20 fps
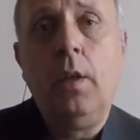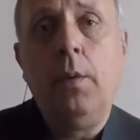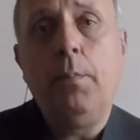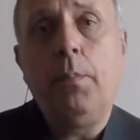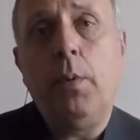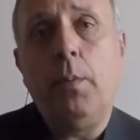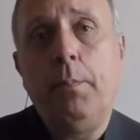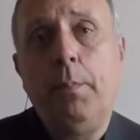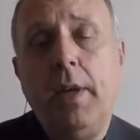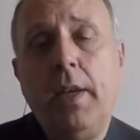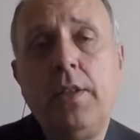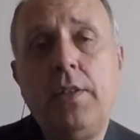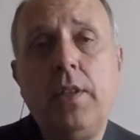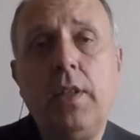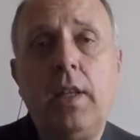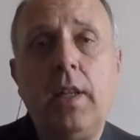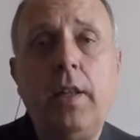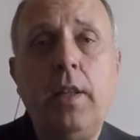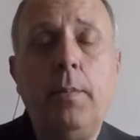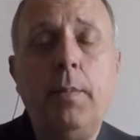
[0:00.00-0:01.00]
but
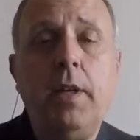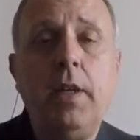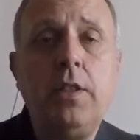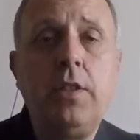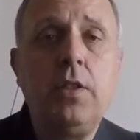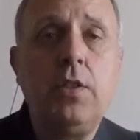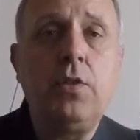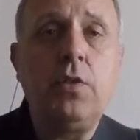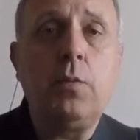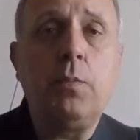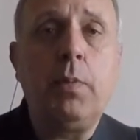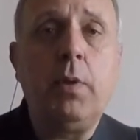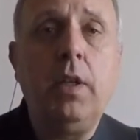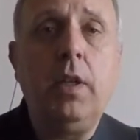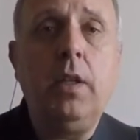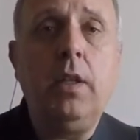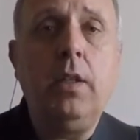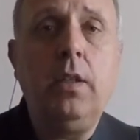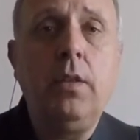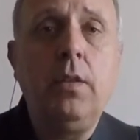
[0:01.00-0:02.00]
basically the bass is just playing